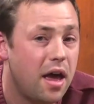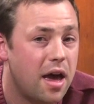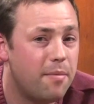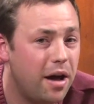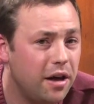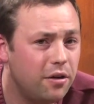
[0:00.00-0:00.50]

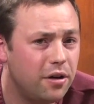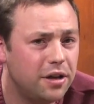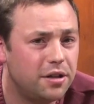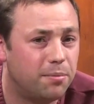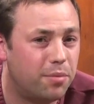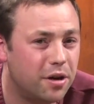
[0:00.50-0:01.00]
Am I going
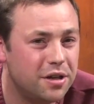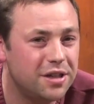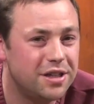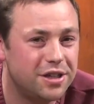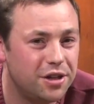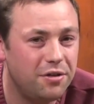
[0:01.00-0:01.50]
to
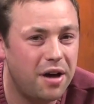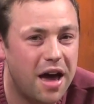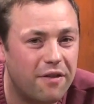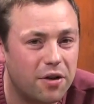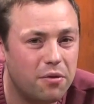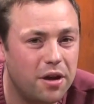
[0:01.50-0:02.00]
personally sue
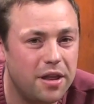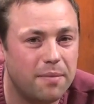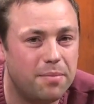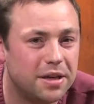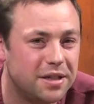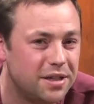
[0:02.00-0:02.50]
everyone
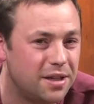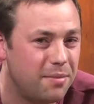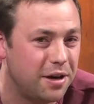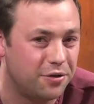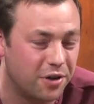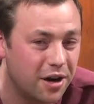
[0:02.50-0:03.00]
that pisses in
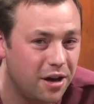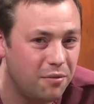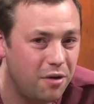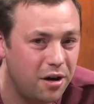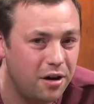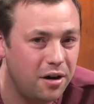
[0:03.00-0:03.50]
my drinking
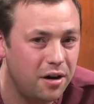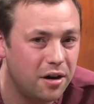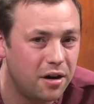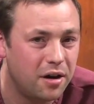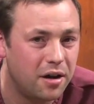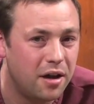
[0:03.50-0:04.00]
water?
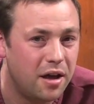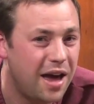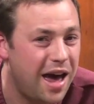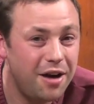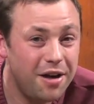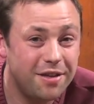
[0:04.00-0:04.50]

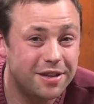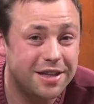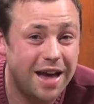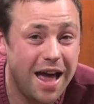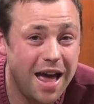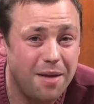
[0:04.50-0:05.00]
I don't have the
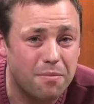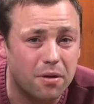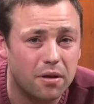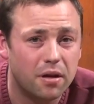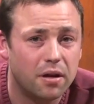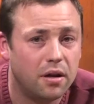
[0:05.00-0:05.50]
time.
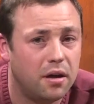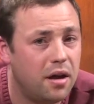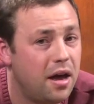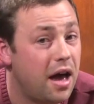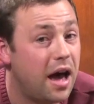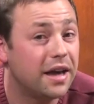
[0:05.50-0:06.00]

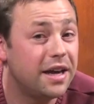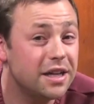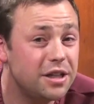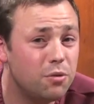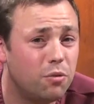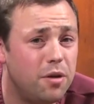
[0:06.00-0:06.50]
I
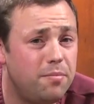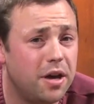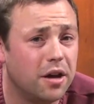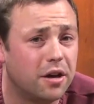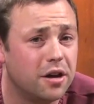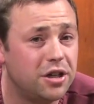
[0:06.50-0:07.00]
guess it would
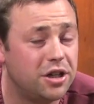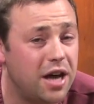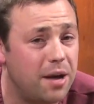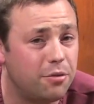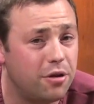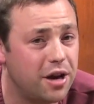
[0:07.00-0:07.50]
be a good
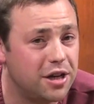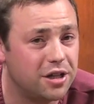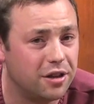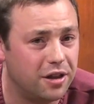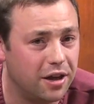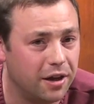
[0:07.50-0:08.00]
job
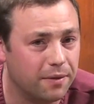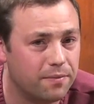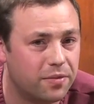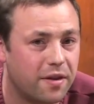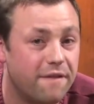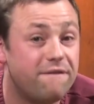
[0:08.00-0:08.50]
creation thing.
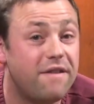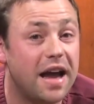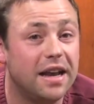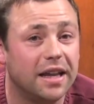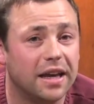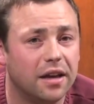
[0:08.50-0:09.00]

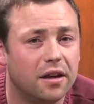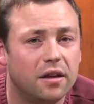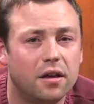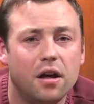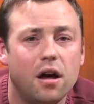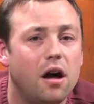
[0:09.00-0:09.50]
Finally,
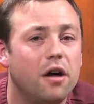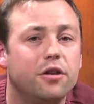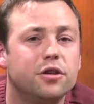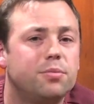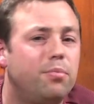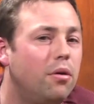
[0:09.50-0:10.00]
all
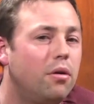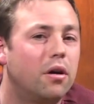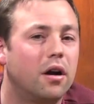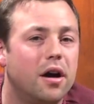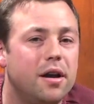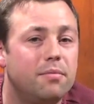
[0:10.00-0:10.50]
those
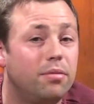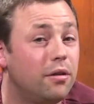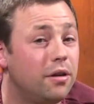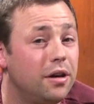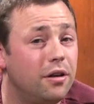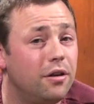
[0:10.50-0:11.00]
poor
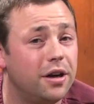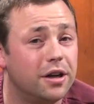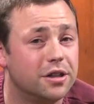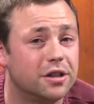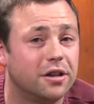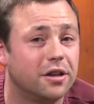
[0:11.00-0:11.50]
unemployed
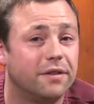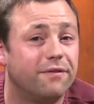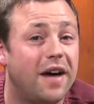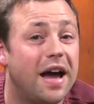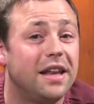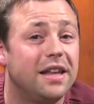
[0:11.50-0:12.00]
lawyers could
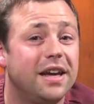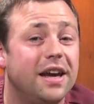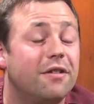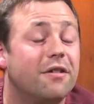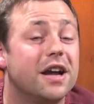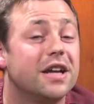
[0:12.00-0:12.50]
finally
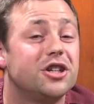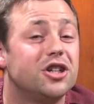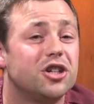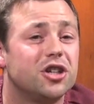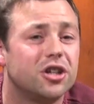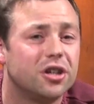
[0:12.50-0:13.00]
get
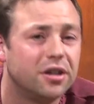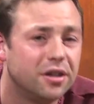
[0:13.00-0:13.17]
rich.